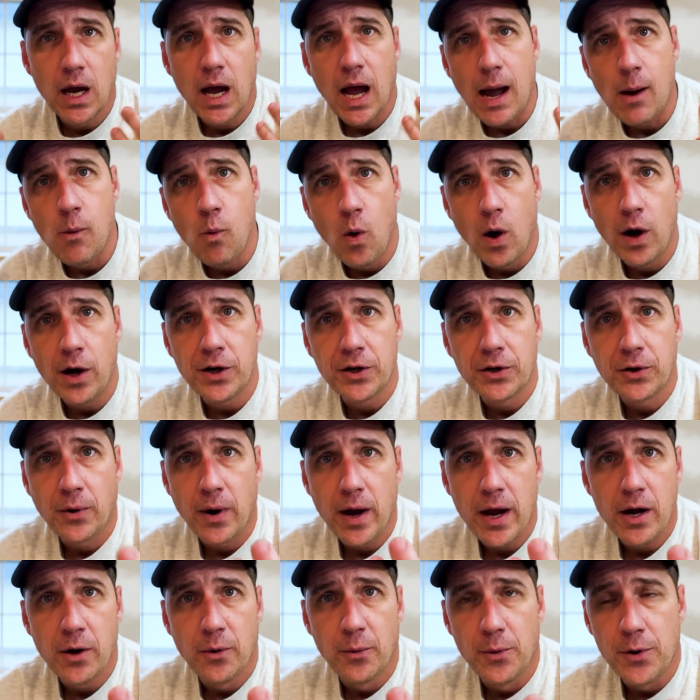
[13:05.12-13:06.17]
I wanted to
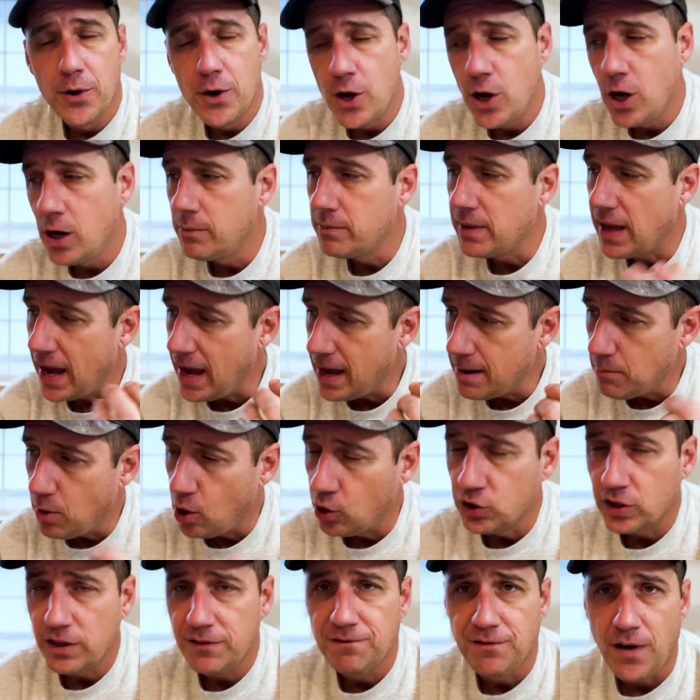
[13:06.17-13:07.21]
create a room that had
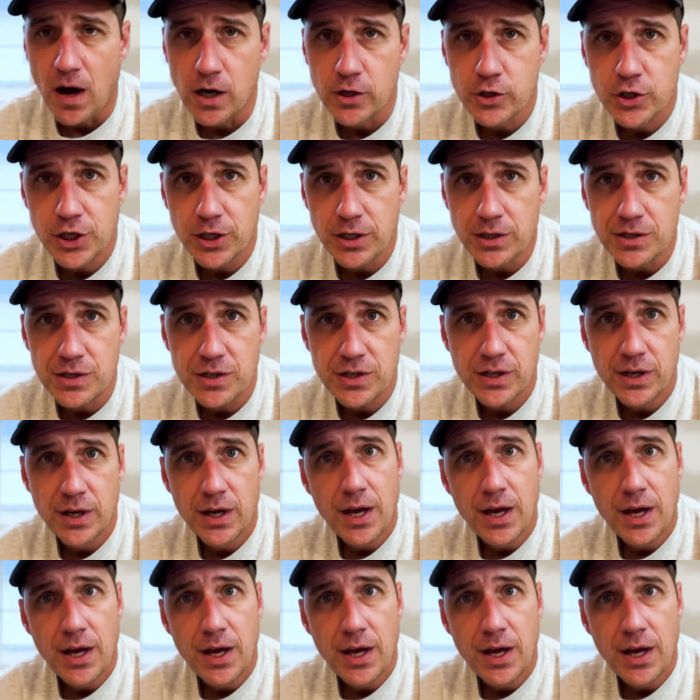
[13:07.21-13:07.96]
multi-functions